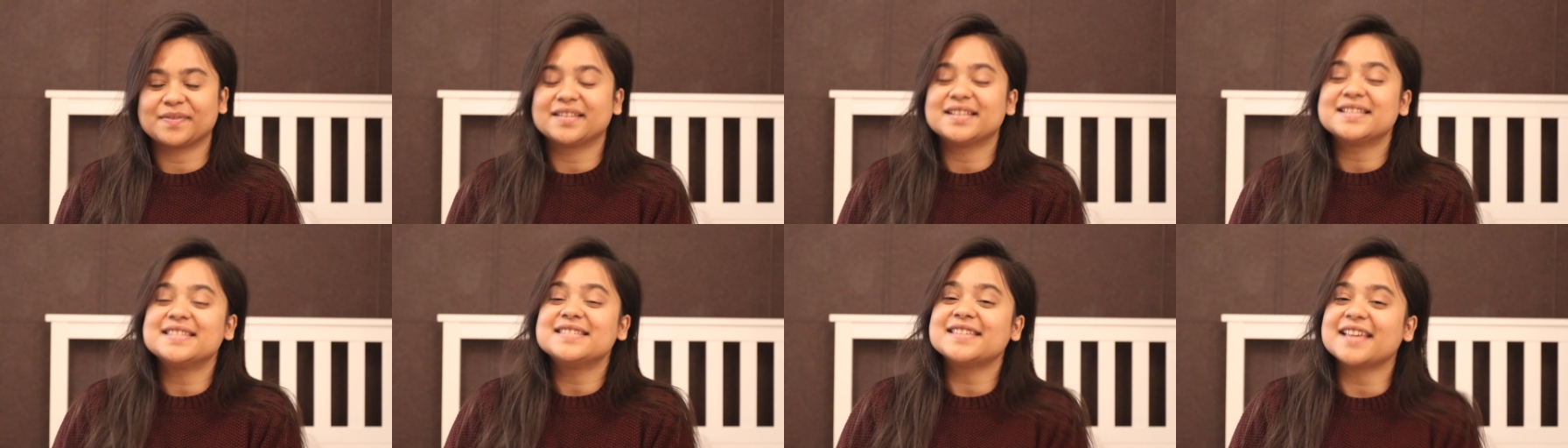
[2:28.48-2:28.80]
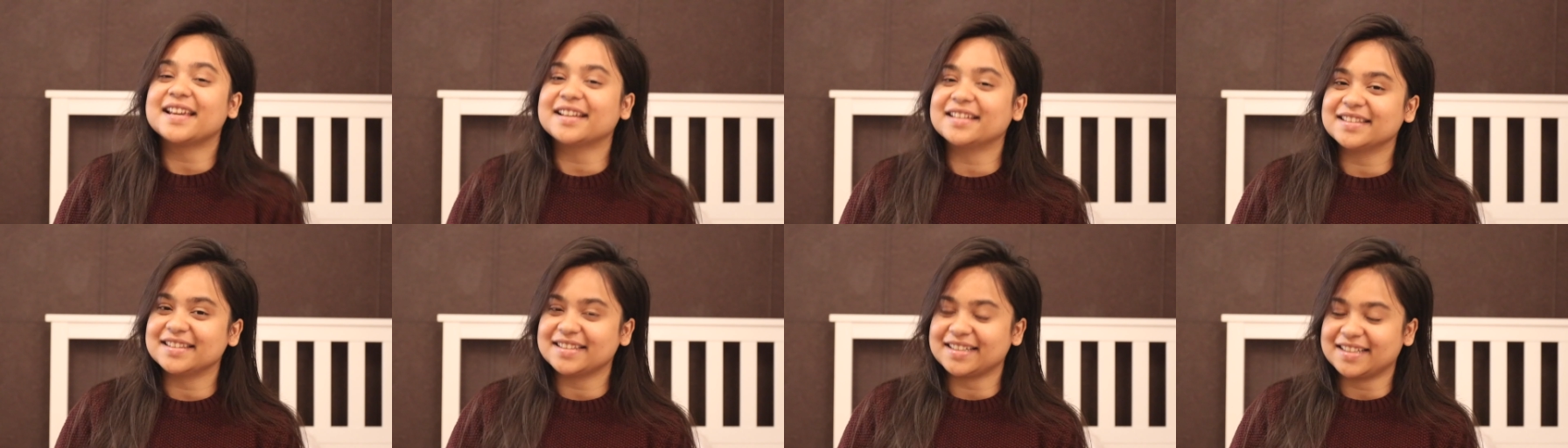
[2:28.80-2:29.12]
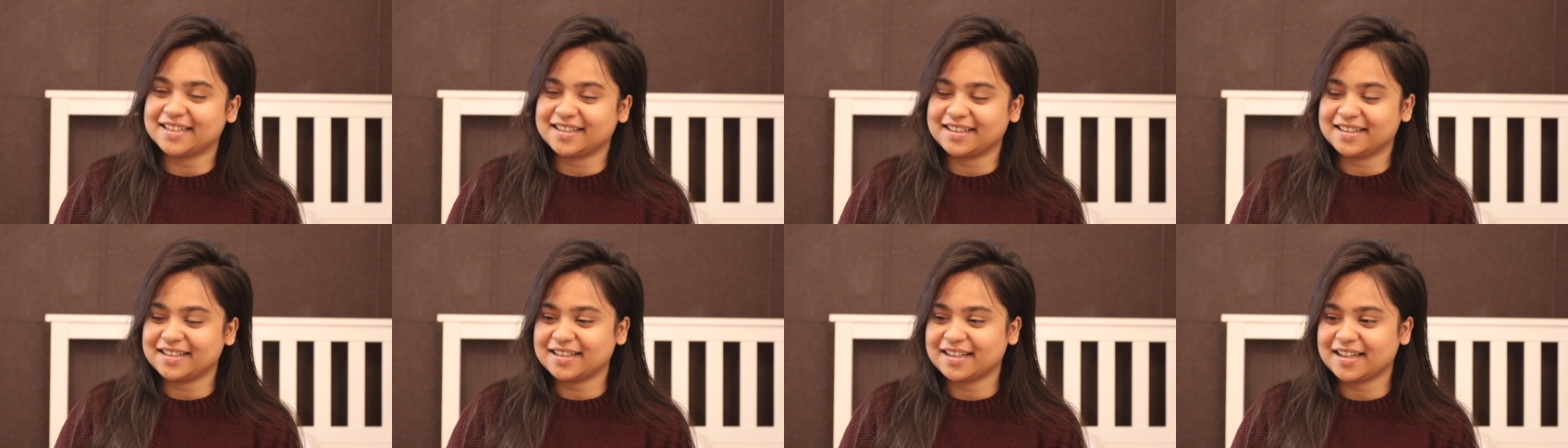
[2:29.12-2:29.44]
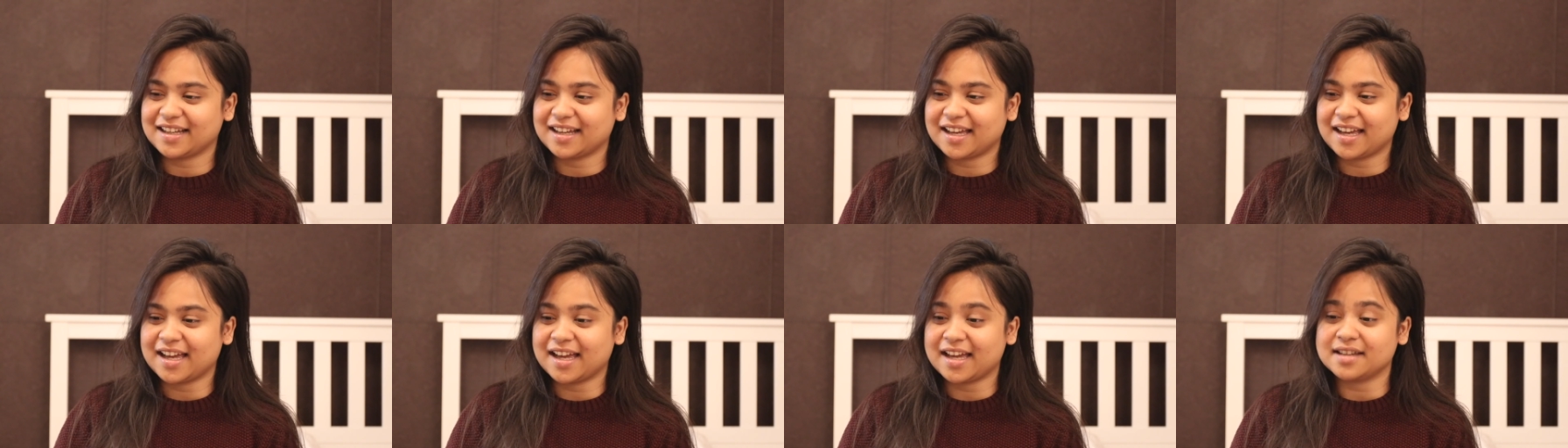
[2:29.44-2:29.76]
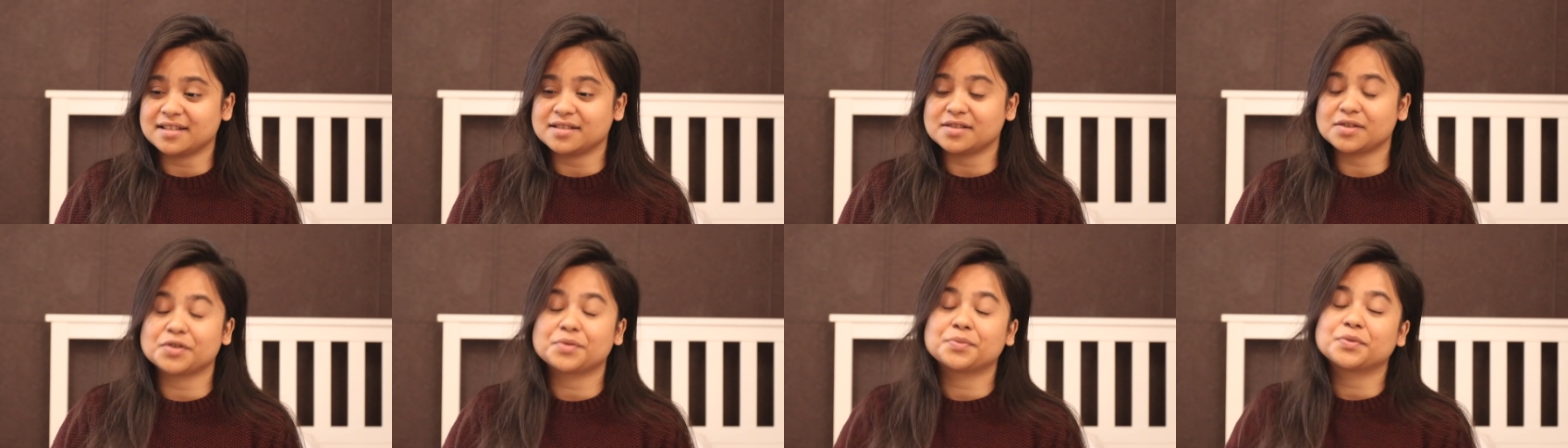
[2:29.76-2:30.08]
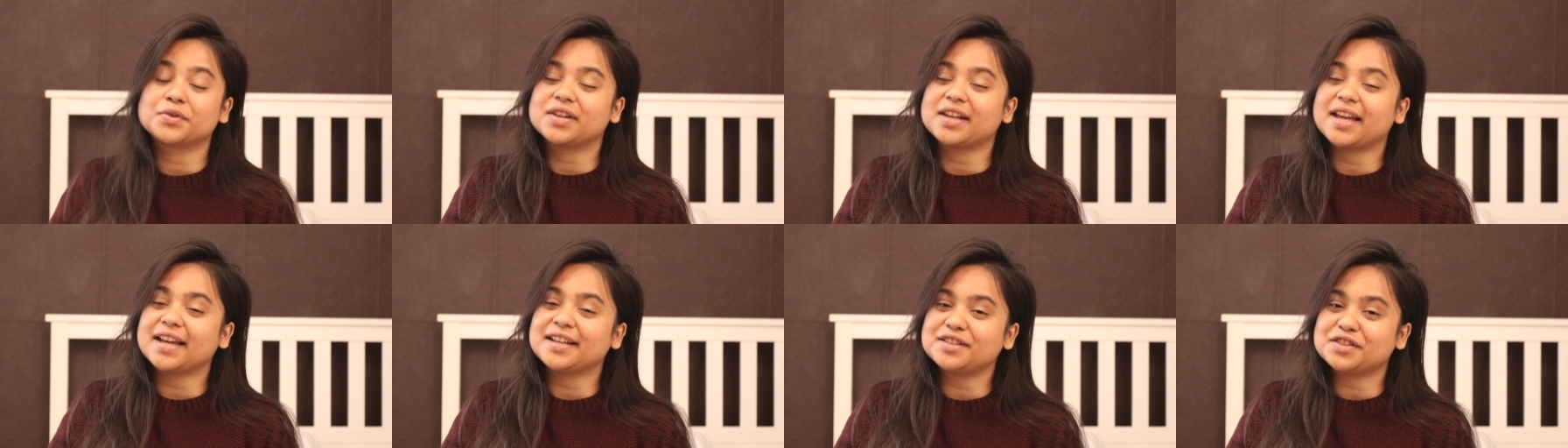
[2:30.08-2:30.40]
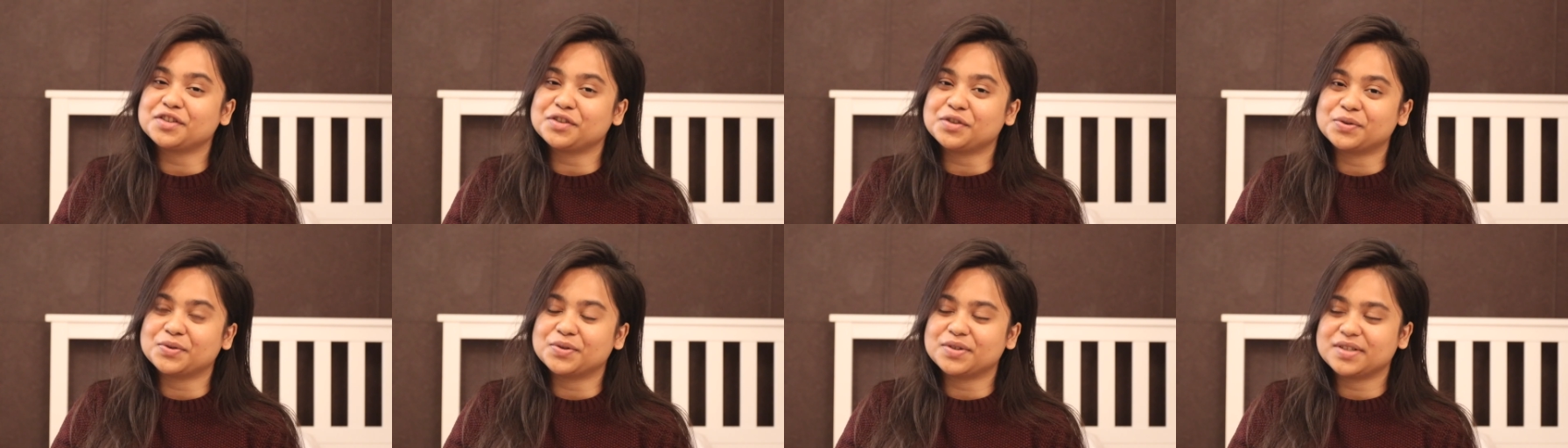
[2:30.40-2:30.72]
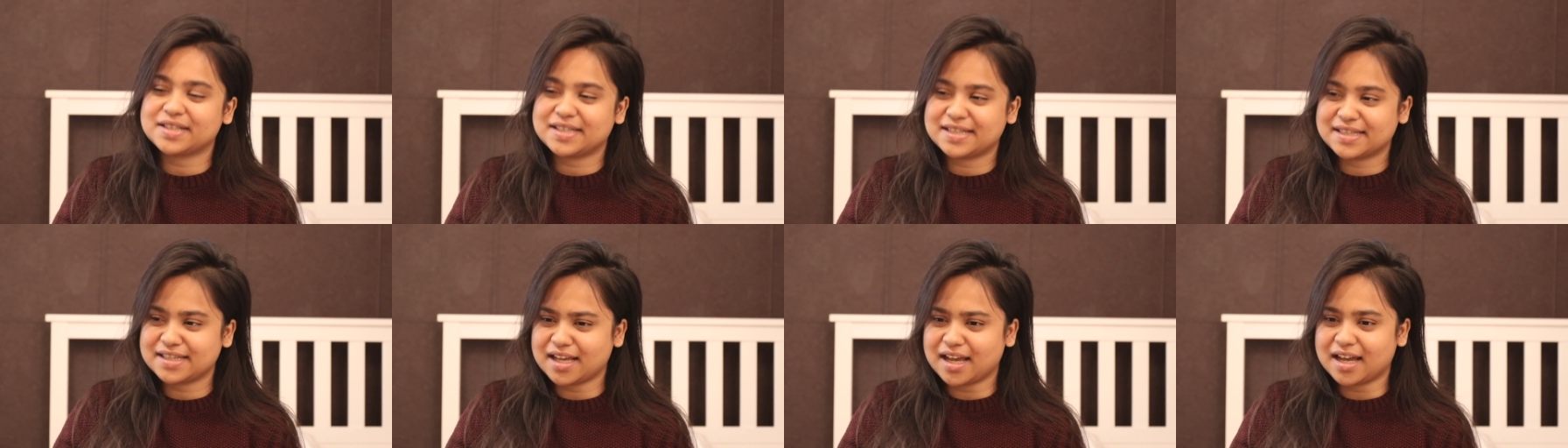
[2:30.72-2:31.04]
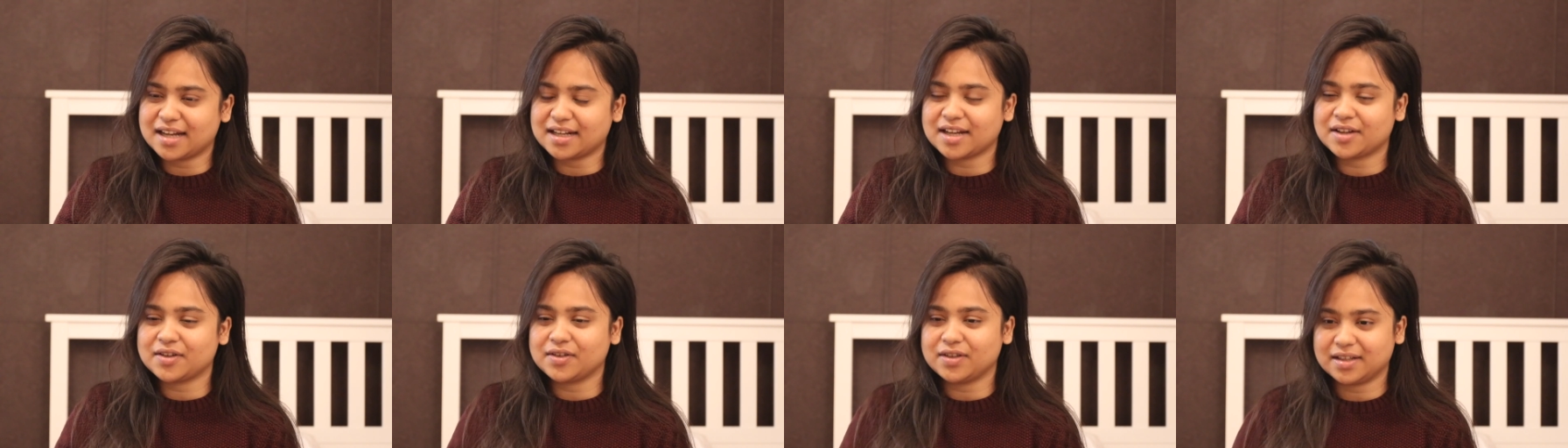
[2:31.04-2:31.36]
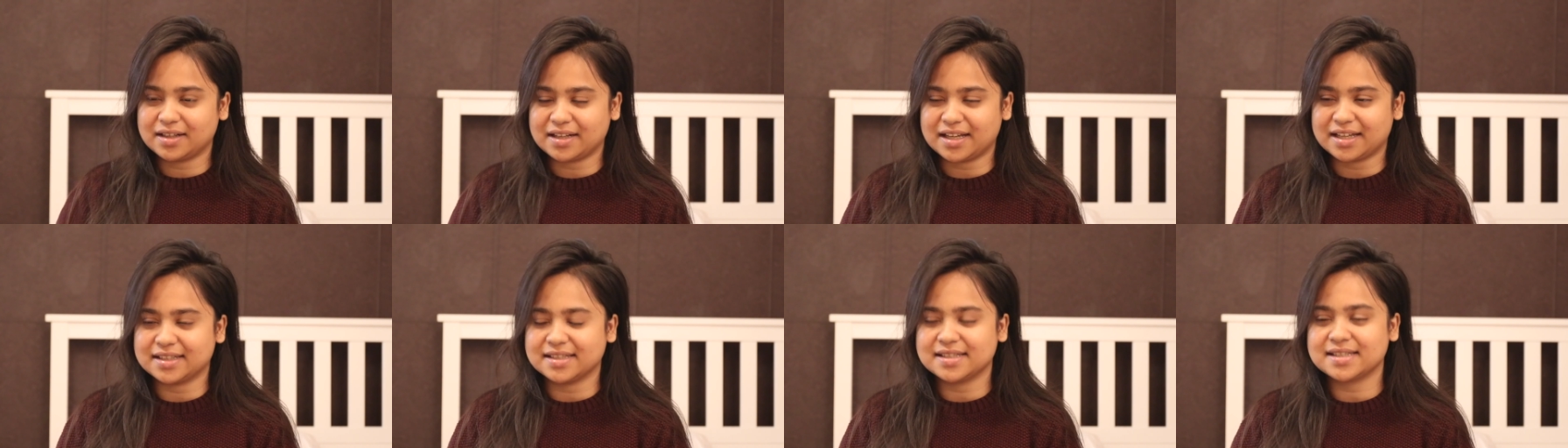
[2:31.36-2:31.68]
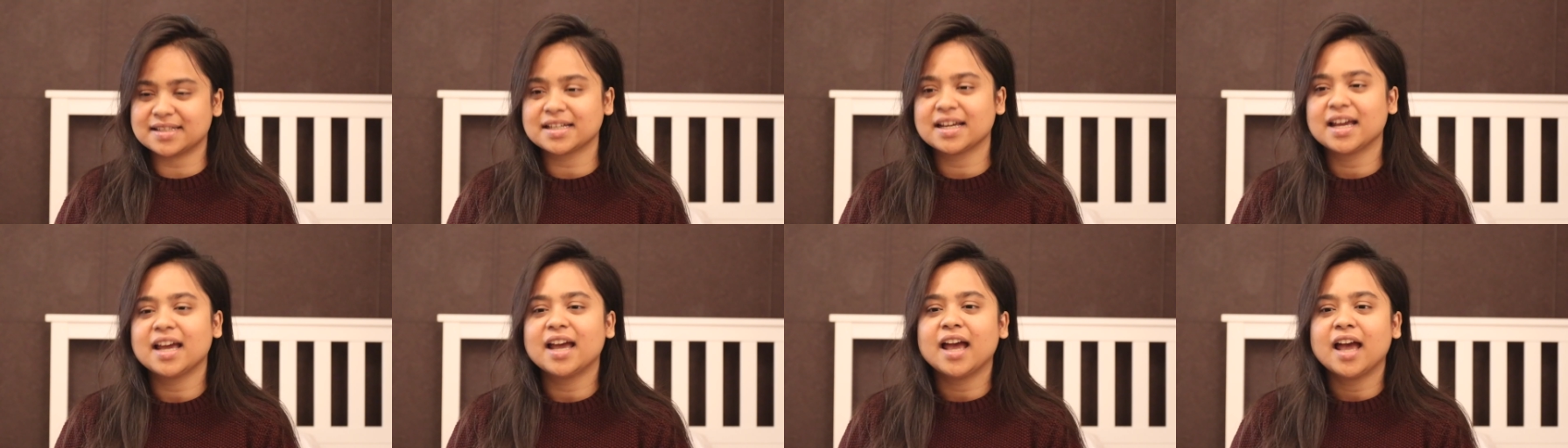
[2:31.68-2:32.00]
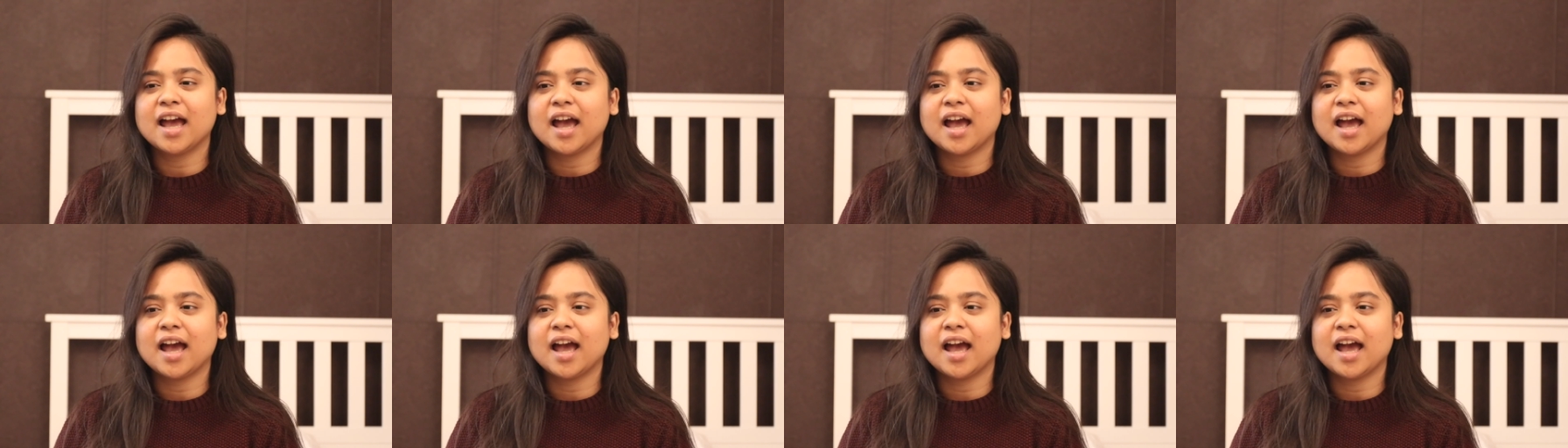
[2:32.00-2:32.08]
The second thing, and on a more lighter note, is that I realized